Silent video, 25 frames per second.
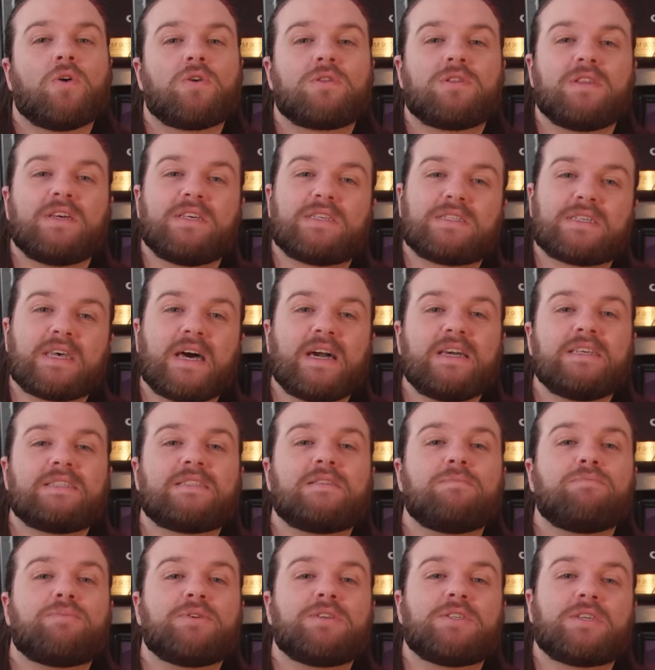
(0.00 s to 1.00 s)
oddly
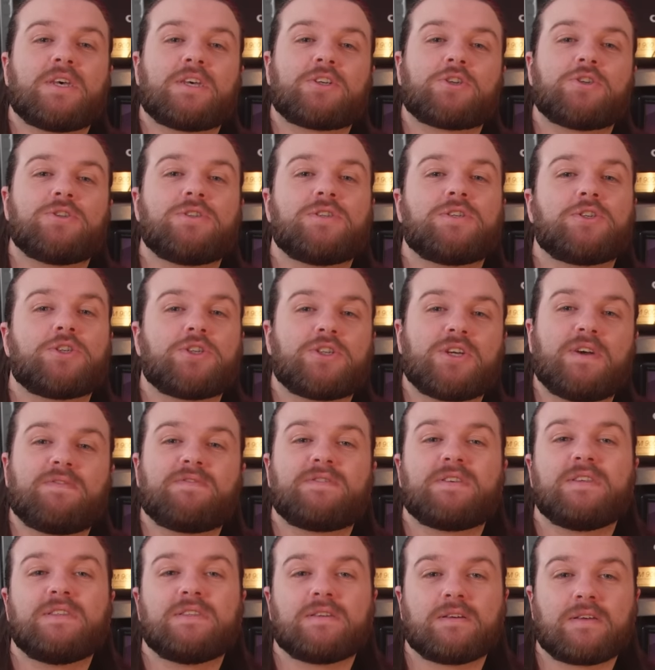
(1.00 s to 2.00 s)
sized and positioned
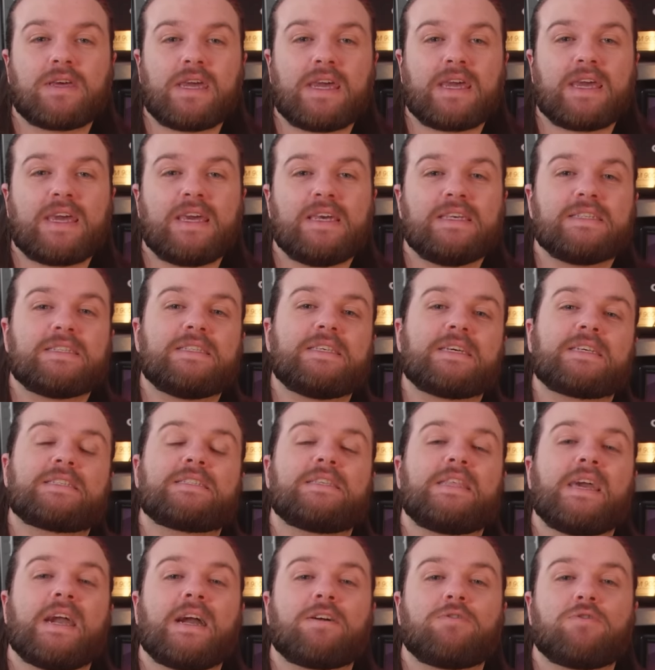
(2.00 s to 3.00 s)
shift and delete keys next
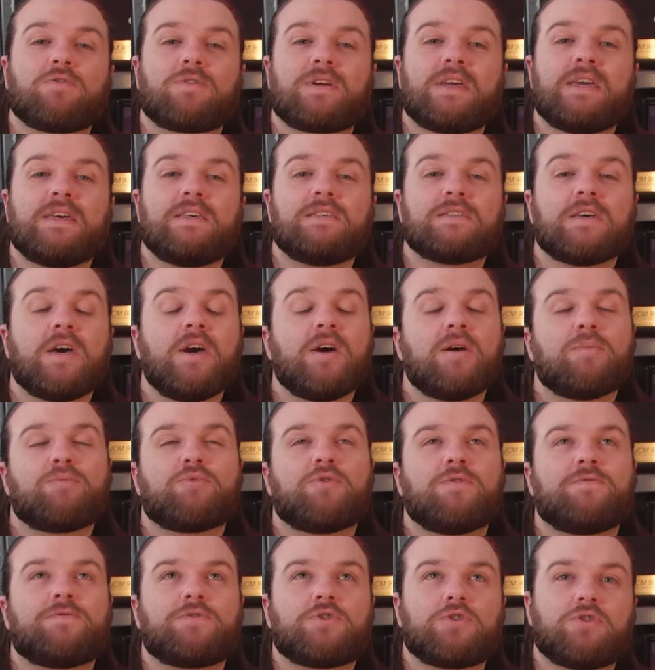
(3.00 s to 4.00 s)
to the arrow keys
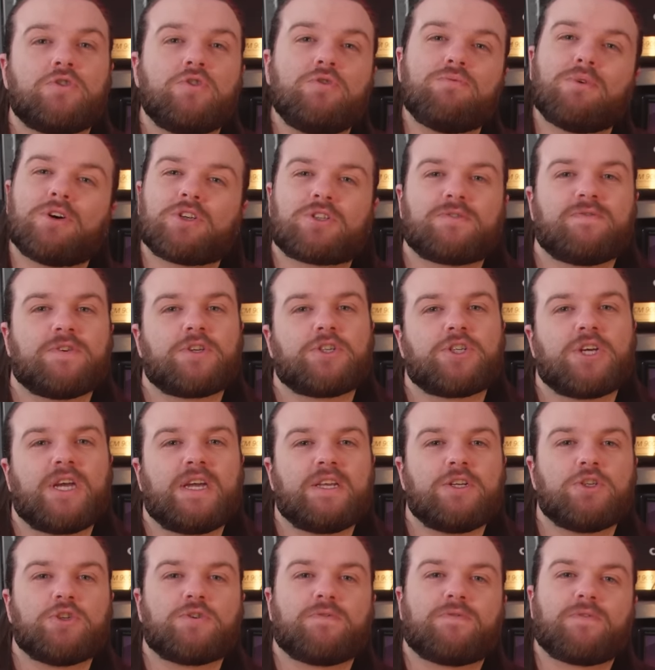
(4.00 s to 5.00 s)
prove too much of a
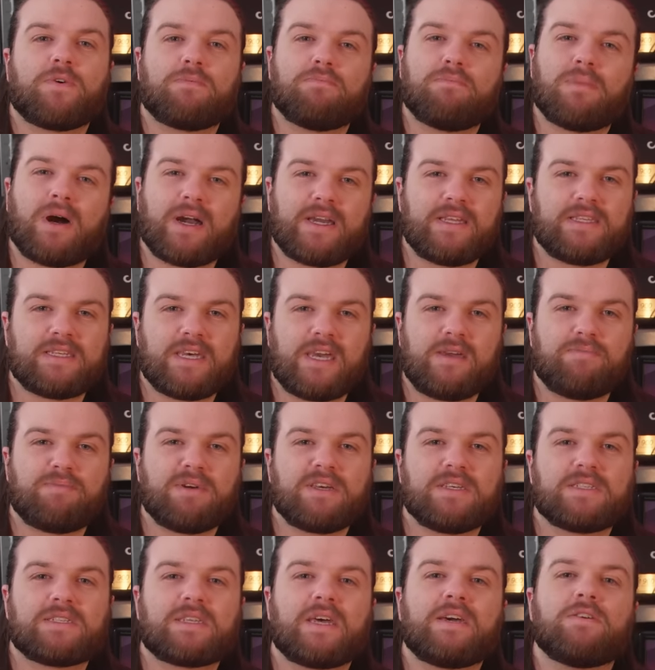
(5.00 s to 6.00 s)
change from my
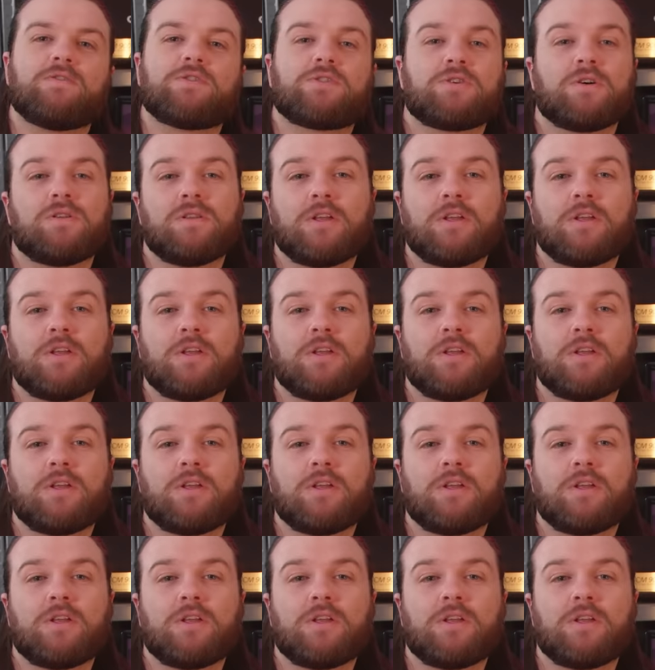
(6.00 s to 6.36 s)
typing style to